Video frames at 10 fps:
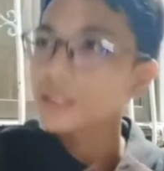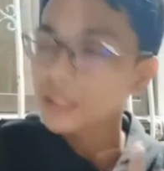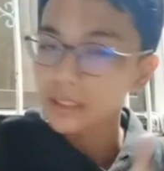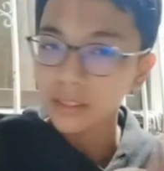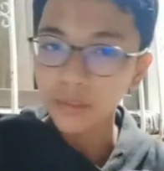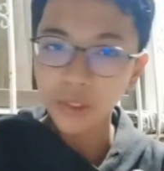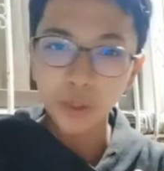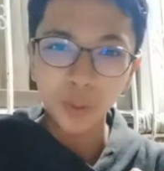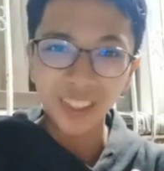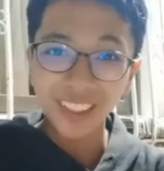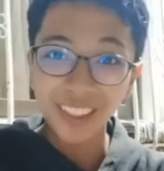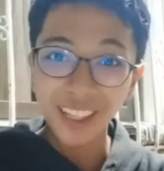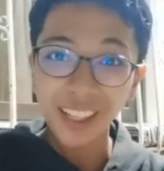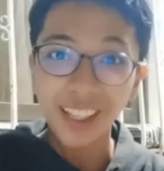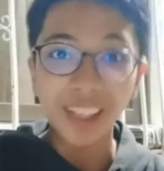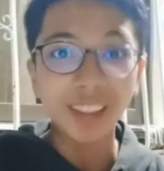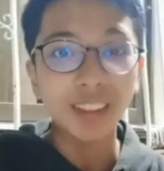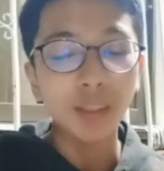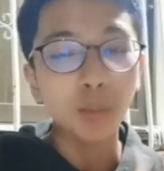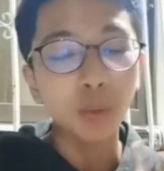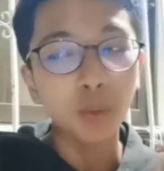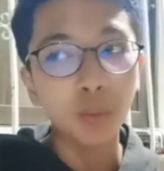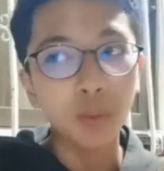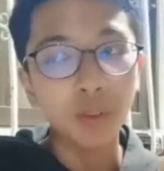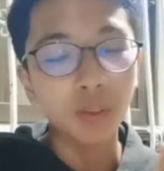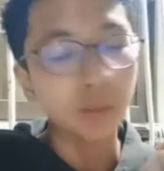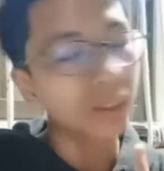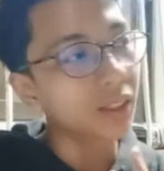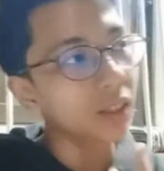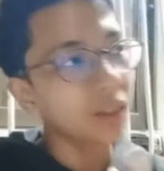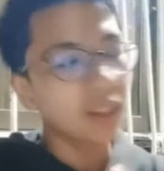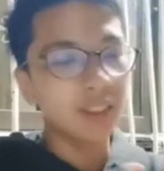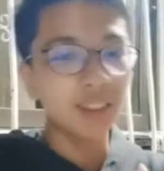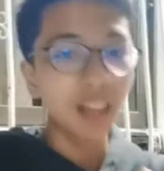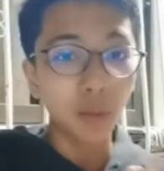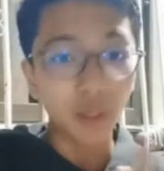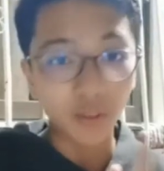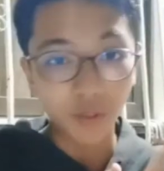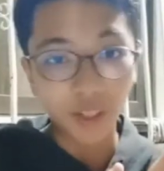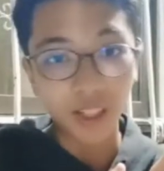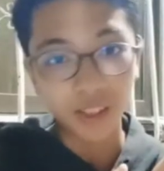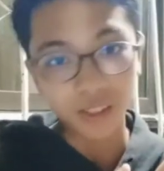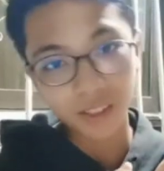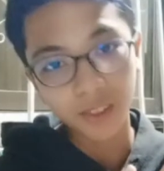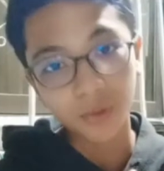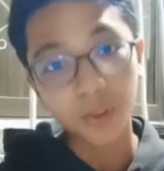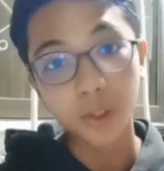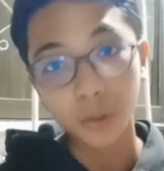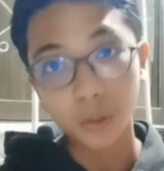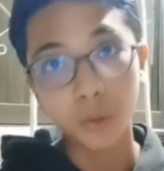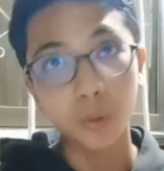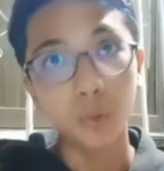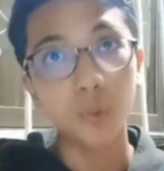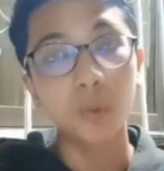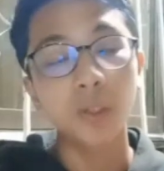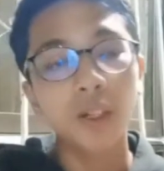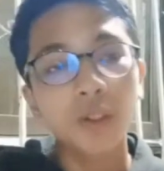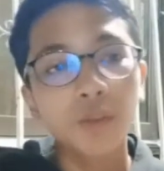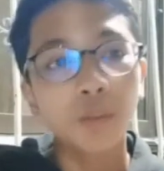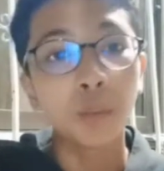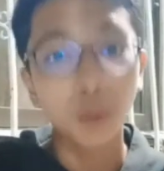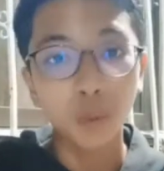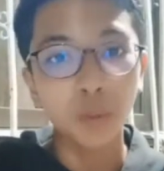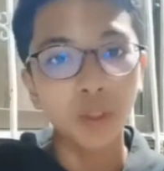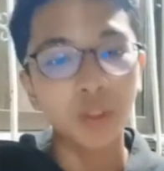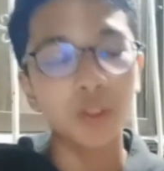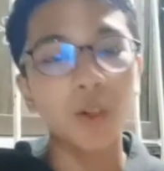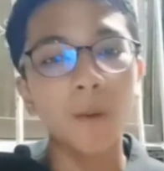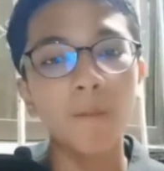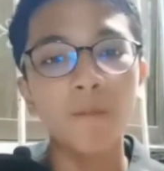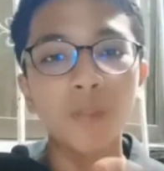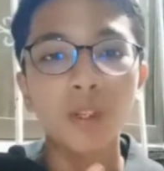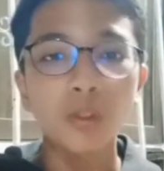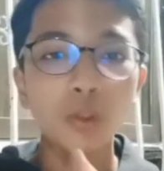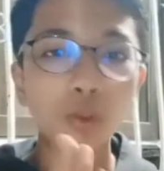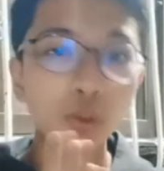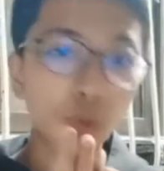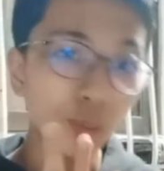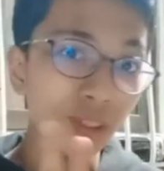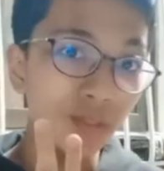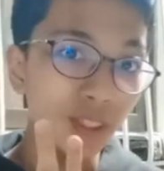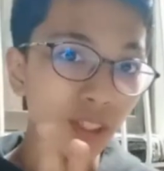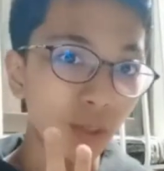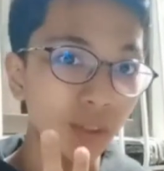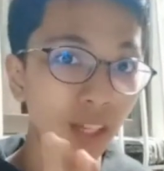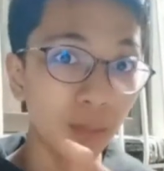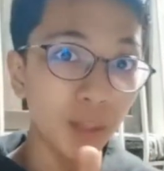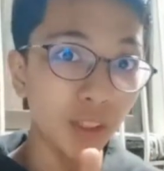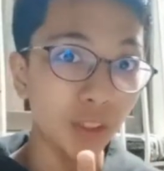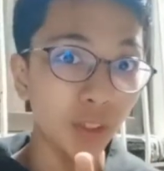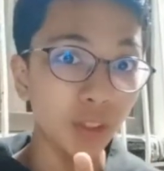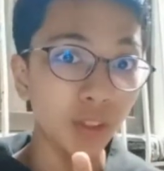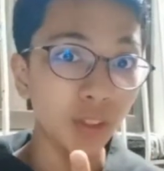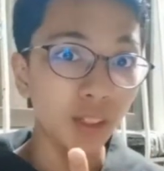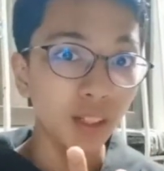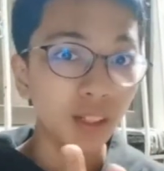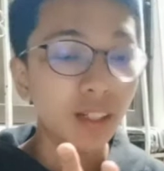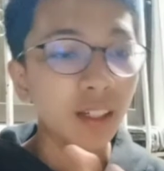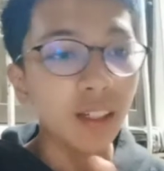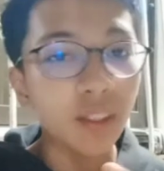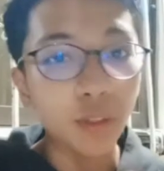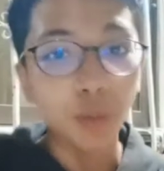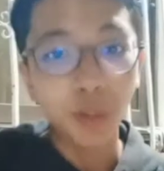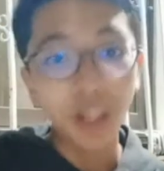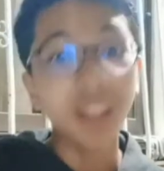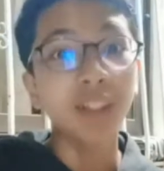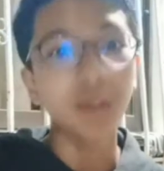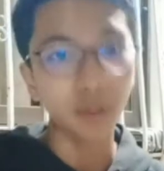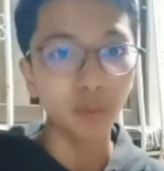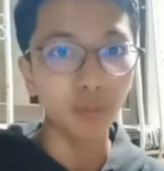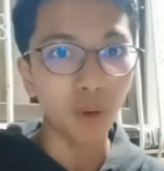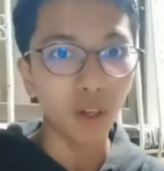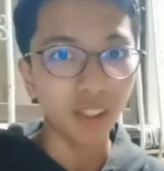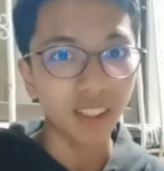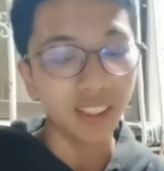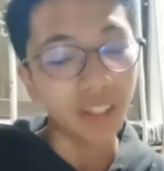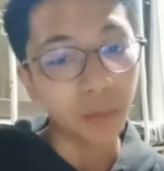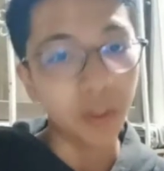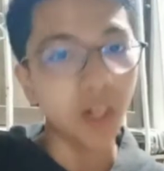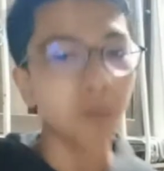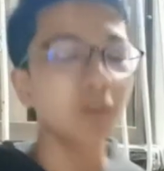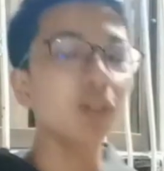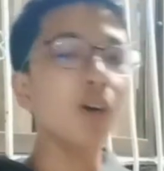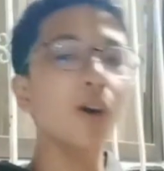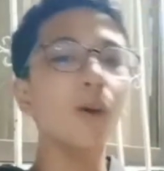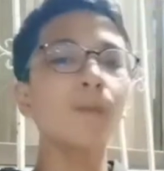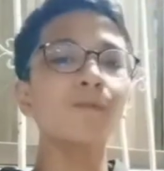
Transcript: the video with Isakel, and the Blue Stay with Friends version 2 blooper. So, those three videos I mentioned is where the good part is coming up. So,